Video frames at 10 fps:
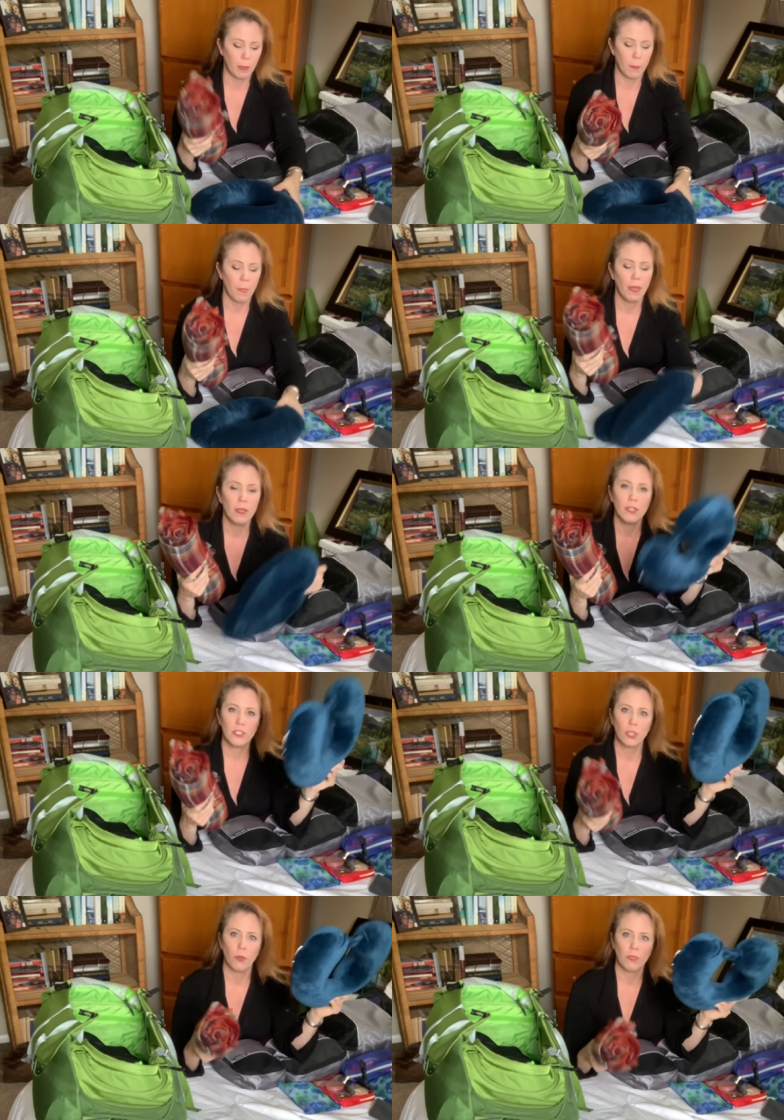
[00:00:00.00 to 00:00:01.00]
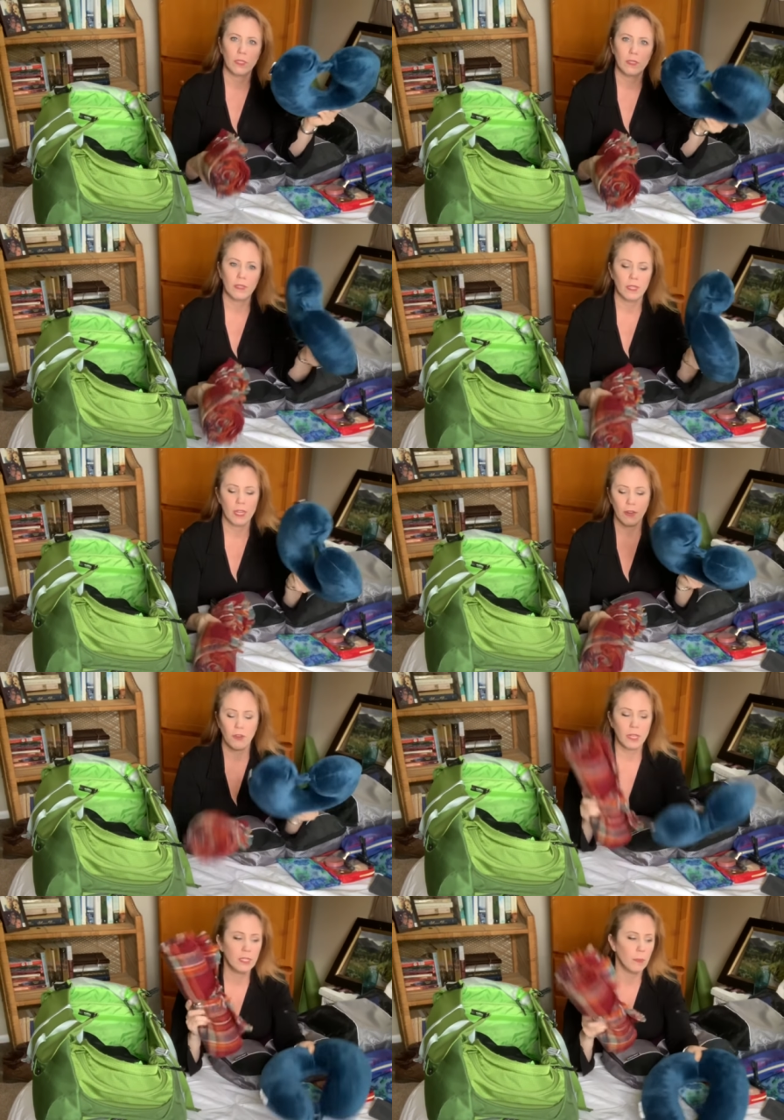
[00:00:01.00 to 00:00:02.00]
But so this is the
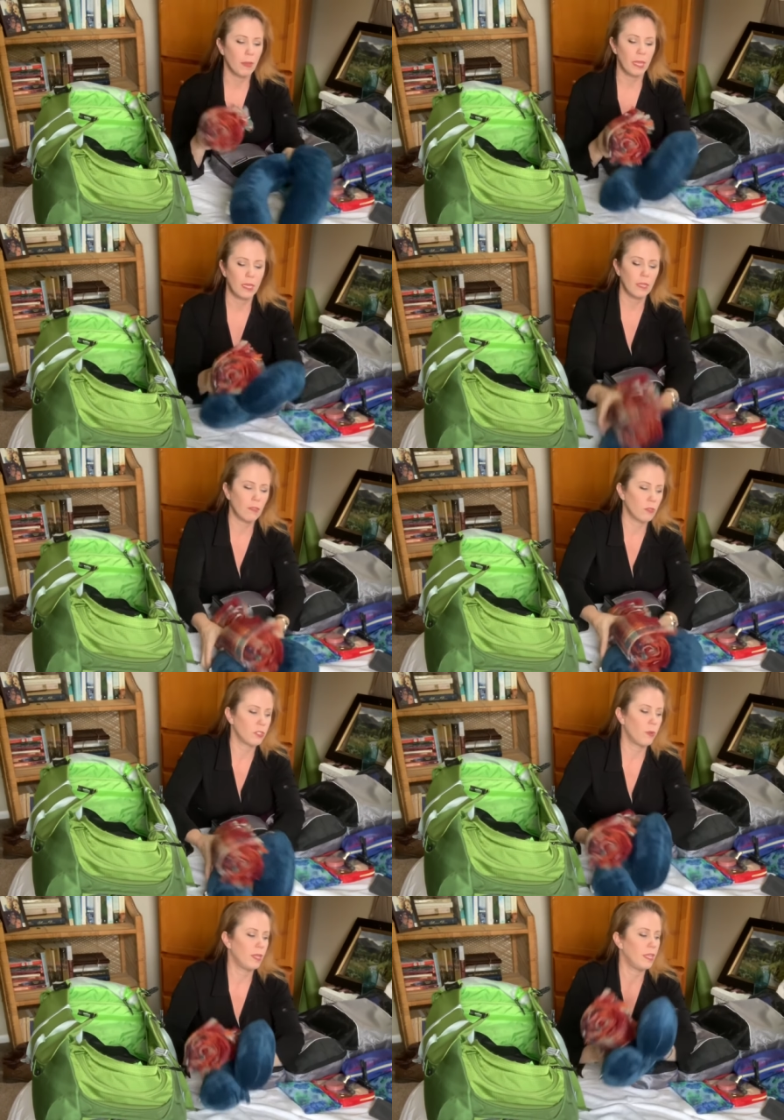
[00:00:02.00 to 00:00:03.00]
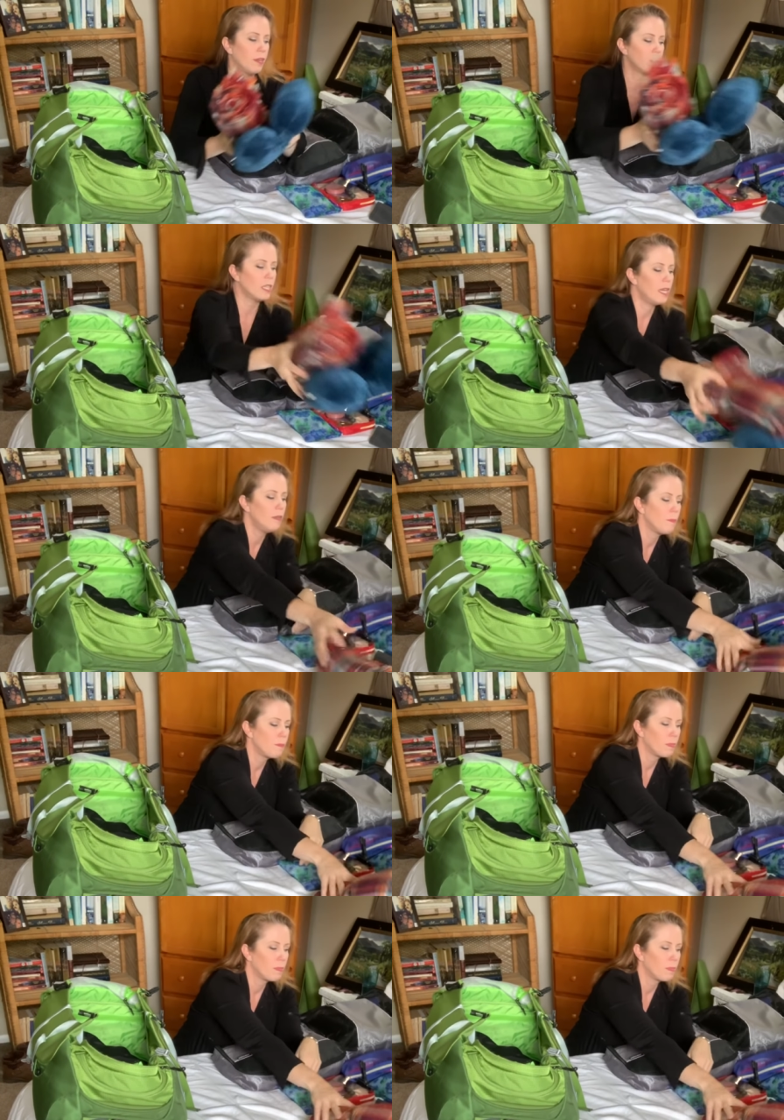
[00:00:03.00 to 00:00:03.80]
neck rest, the blanket, those go on the outside.